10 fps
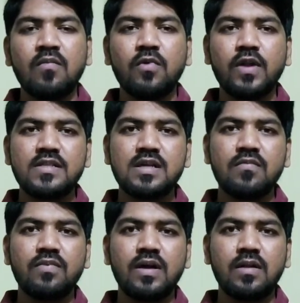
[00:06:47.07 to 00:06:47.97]
For
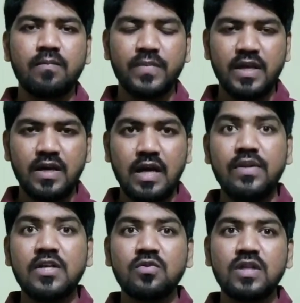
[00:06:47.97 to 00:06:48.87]
example, I
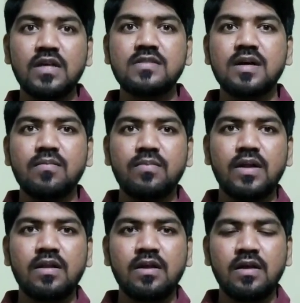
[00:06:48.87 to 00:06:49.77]
will give the example.